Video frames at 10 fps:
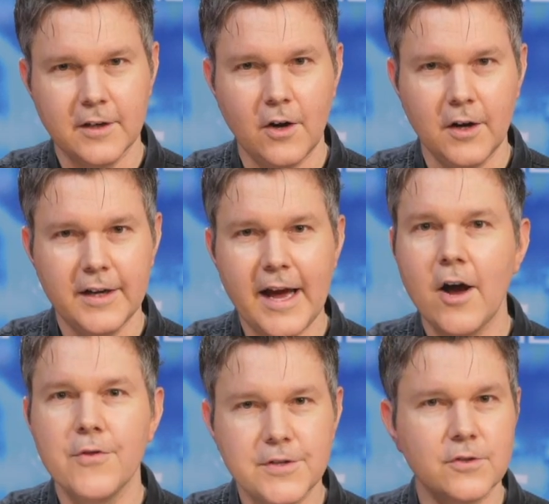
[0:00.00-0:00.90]
on
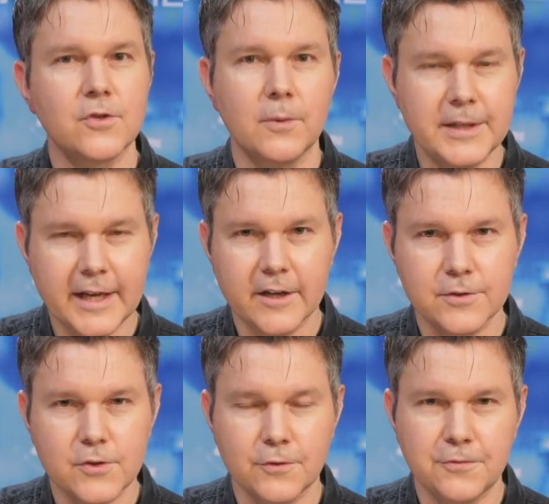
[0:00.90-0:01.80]
how this has all been
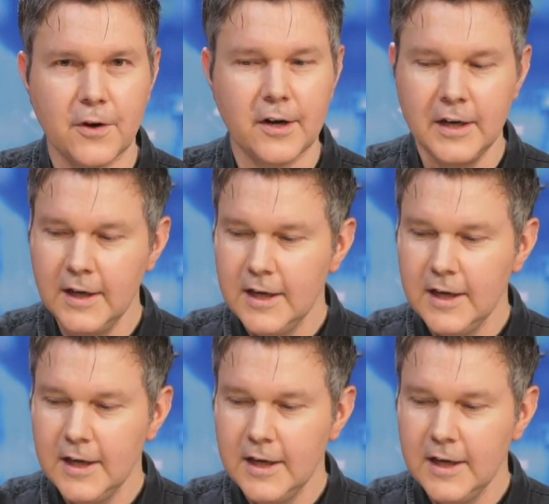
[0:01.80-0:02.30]
handled so far.